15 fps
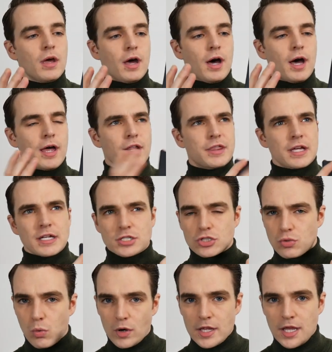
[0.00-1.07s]
Uh, I think it's
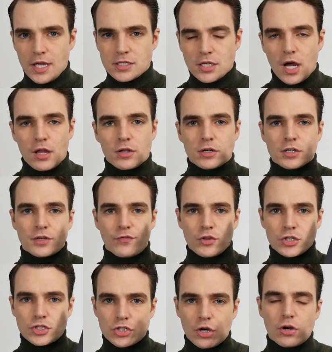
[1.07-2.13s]
twenty-eight dollars for
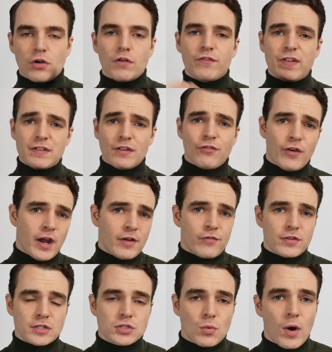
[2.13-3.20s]
the journal, fifty-five dollars
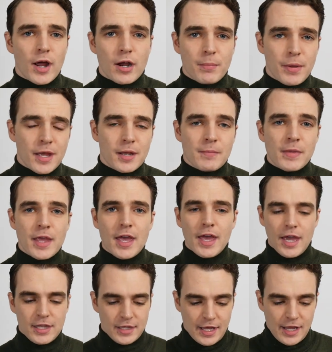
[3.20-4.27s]
for the Squire pen,
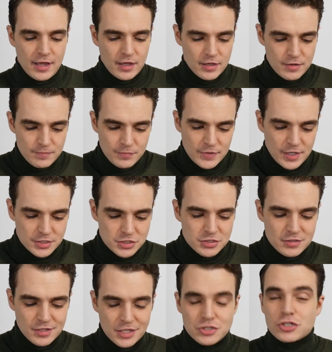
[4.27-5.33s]
and like, It's,
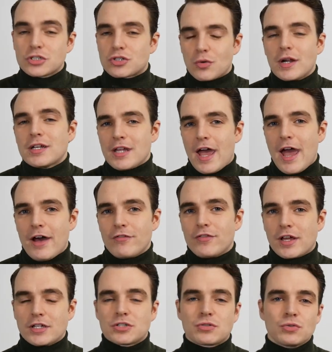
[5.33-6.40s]
it's just great to have
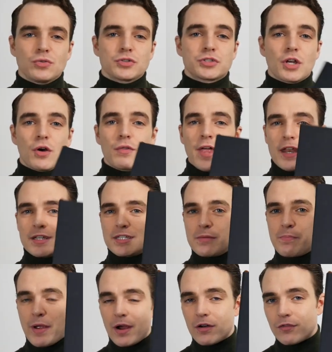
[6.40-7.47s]
nice tools. So that is
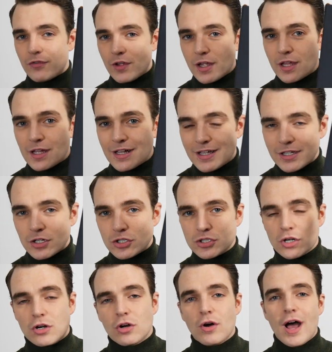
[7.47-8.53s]
the Baron Fig Clear
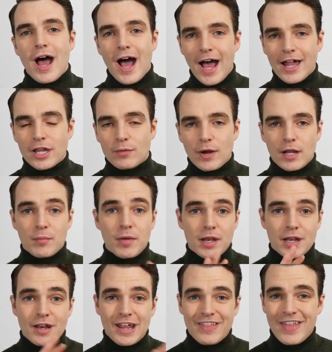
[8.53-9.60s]
Journal, highly
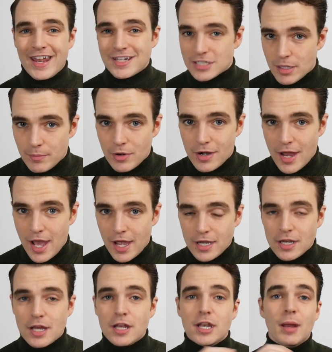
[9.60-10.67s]
recommended, and that is number nine.